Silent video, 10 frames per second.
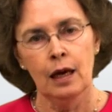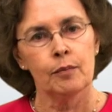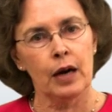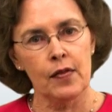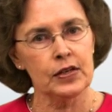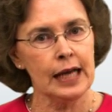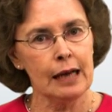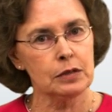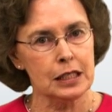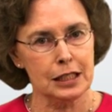but other
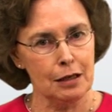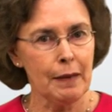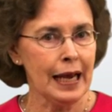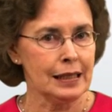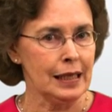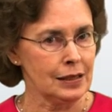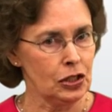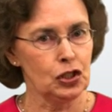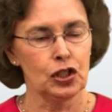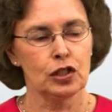times it's semantics.
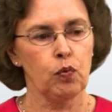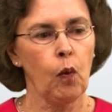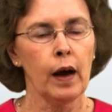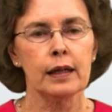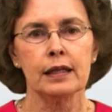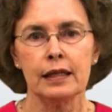It's just what